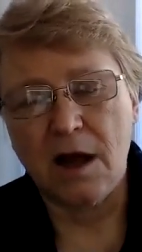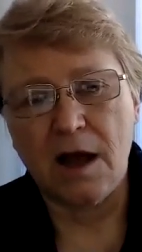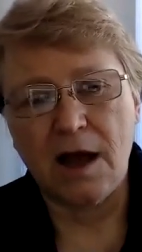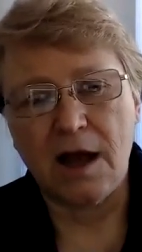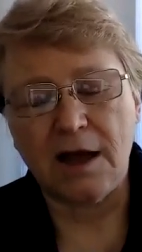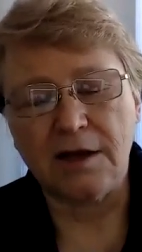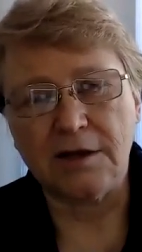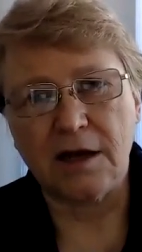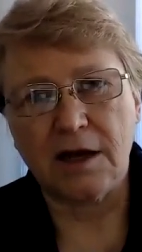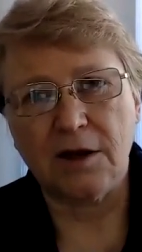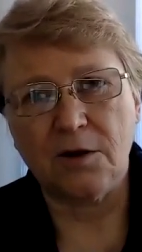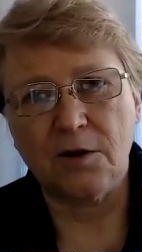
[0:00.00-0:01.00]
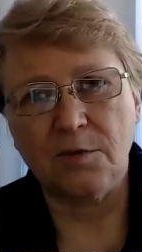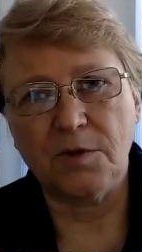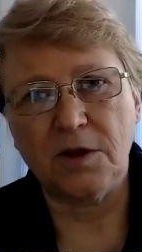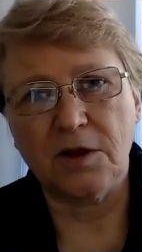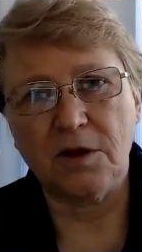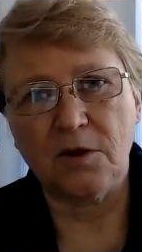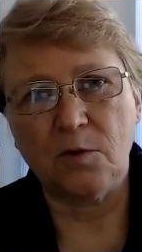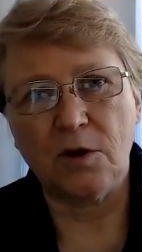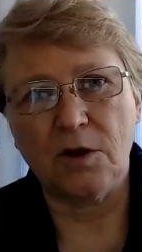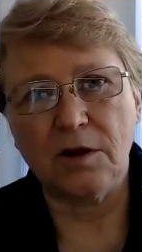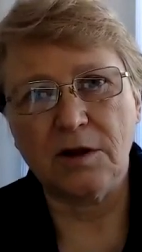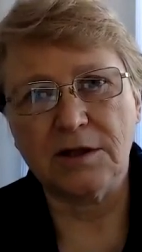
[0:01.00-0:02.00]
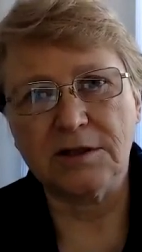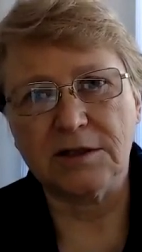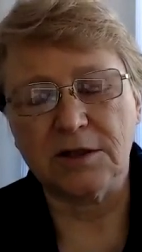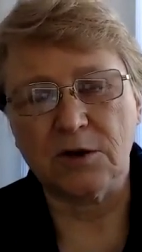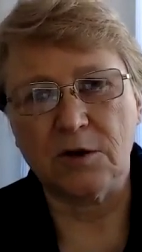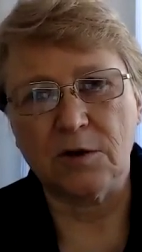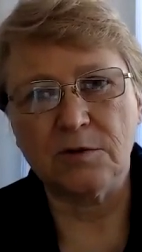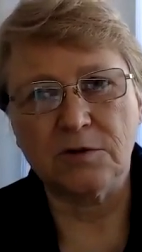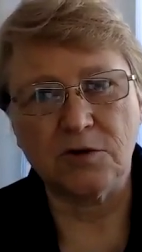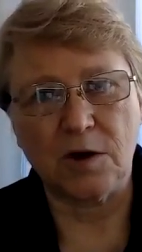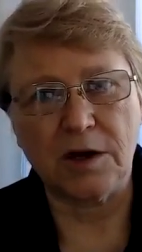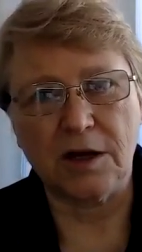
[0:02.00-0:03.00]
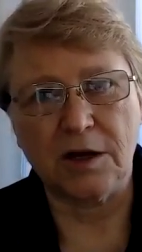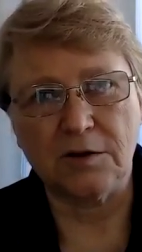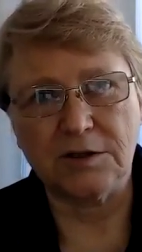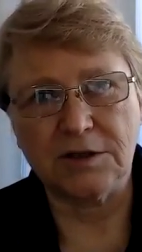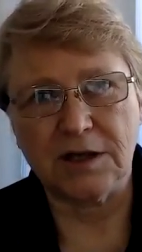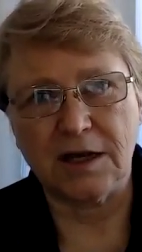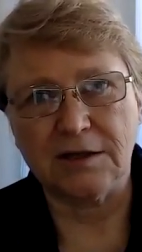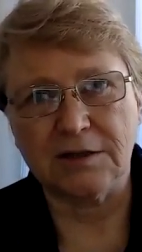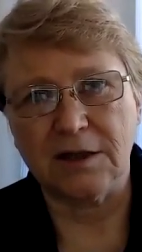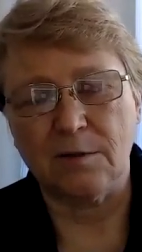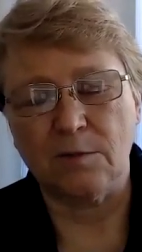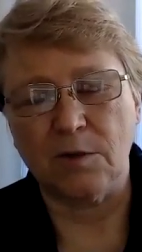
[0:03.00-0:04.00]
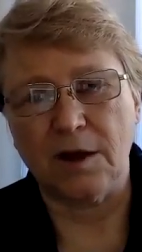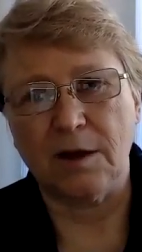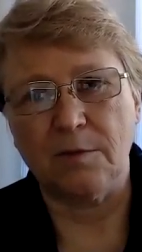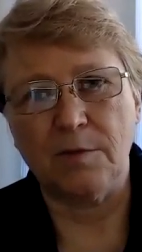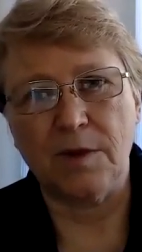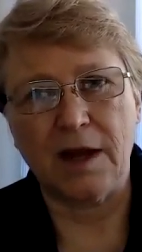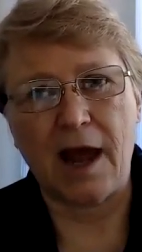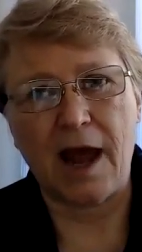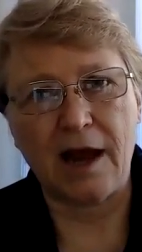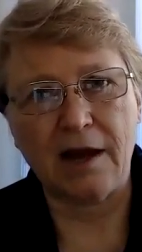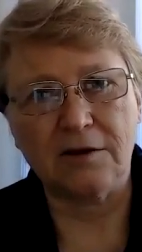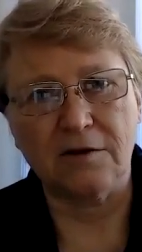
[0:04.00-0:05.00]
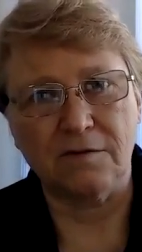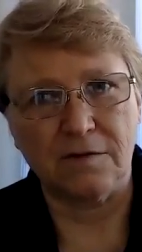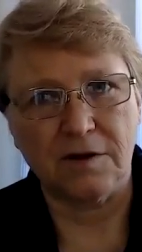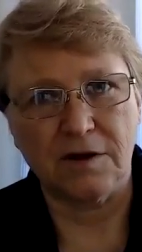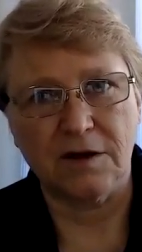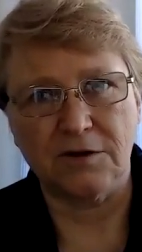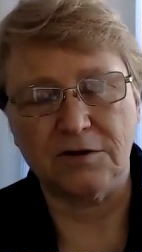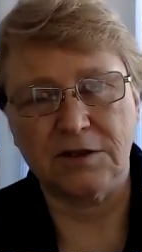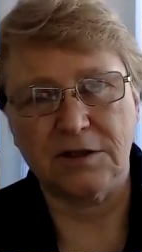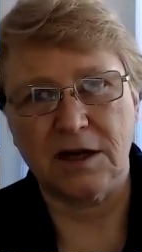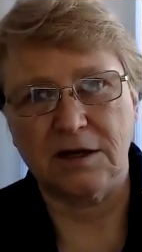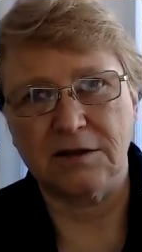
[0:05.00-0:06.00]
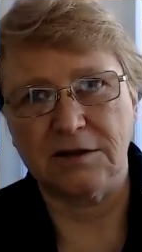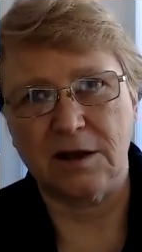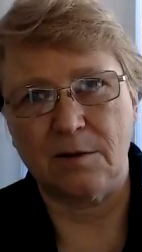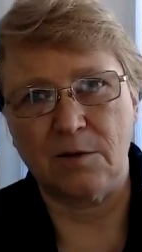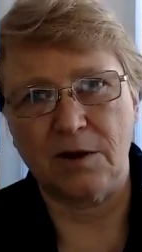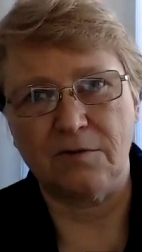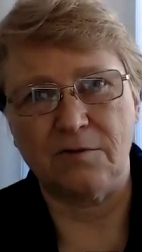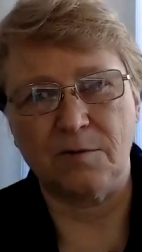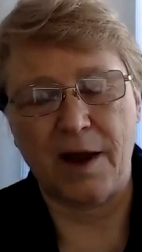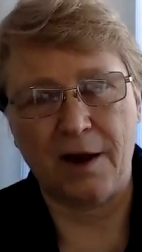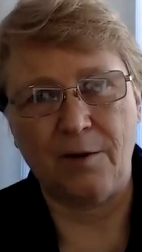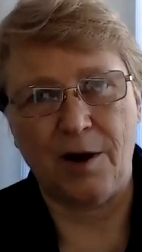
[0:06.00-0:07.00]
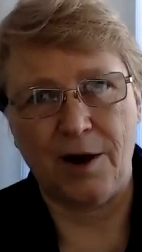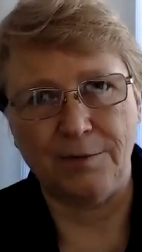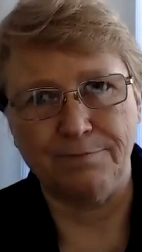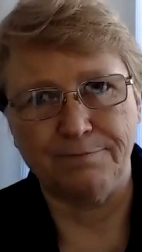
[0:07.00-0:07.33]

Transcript: And I hope that you will consider joining your state assembly and being active in your state assembly from now on.